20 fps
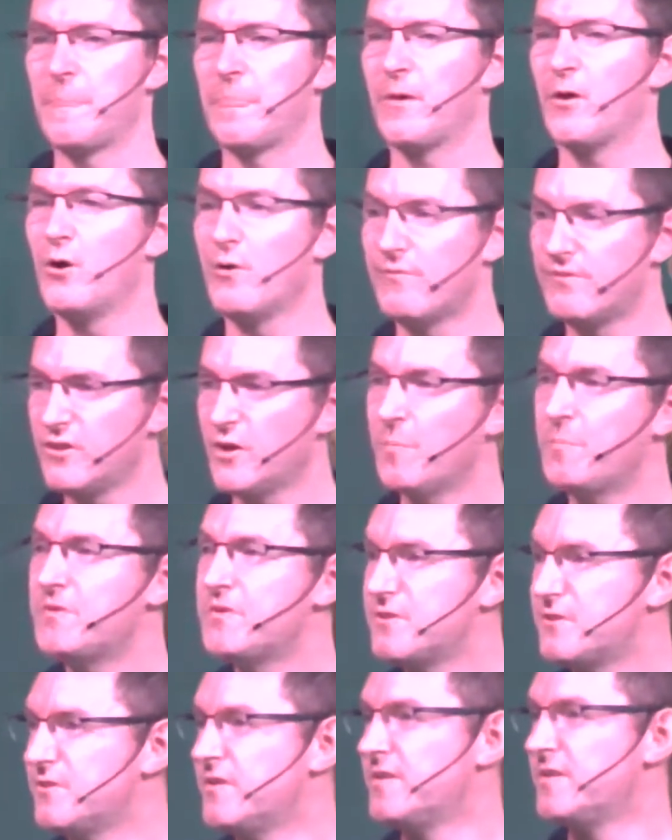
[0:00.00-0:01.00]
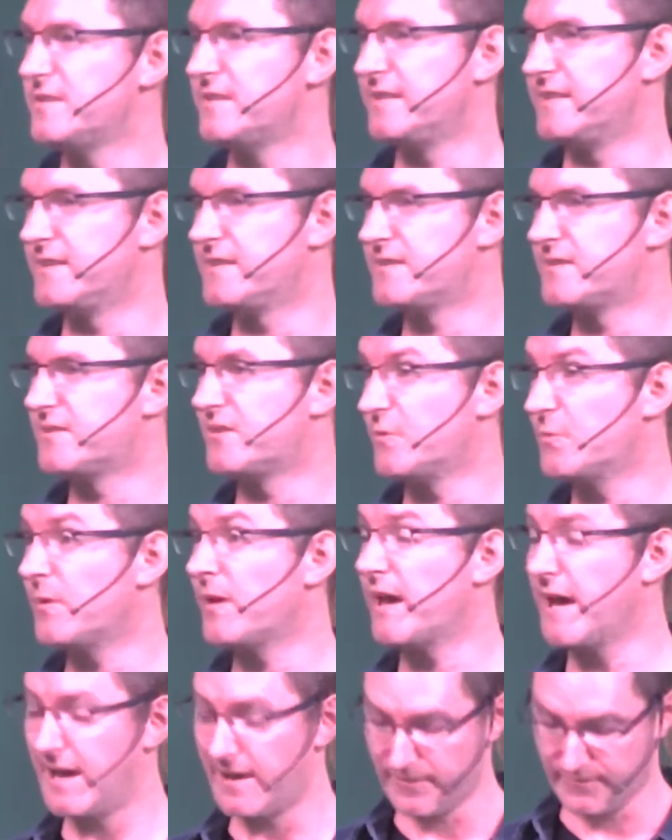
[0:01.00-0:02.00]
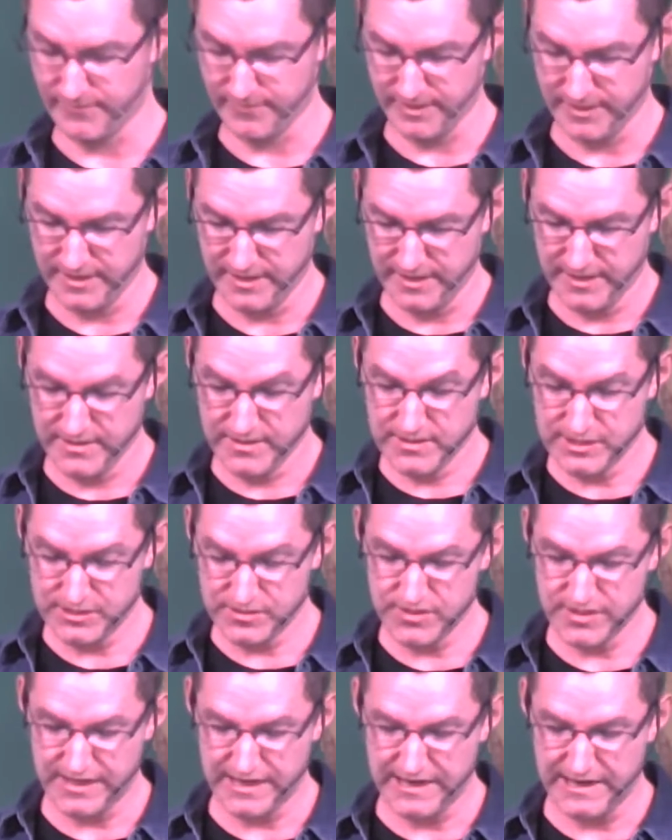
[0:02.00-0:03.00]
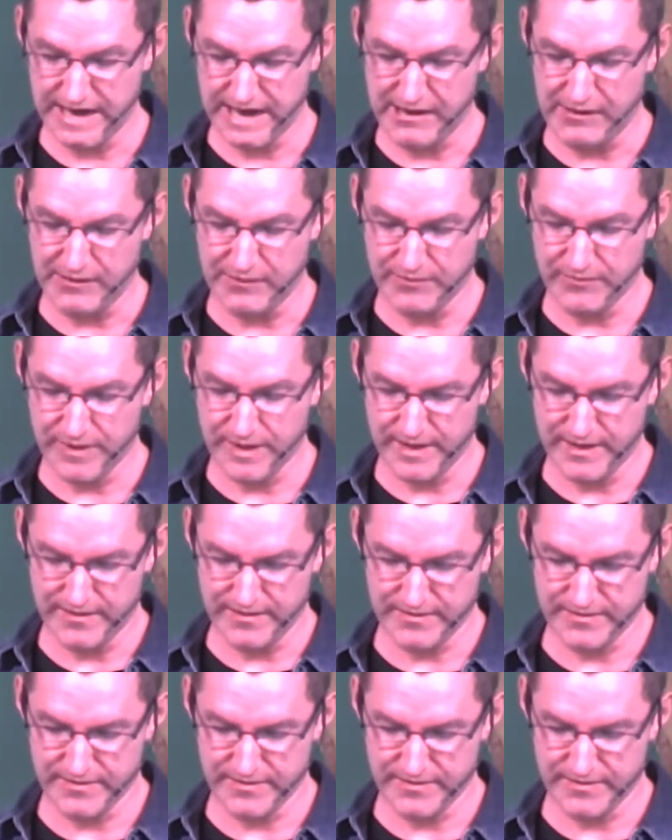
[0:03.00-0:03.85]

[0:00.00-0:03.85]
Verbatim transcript: of the opportunities that we have to share our faith.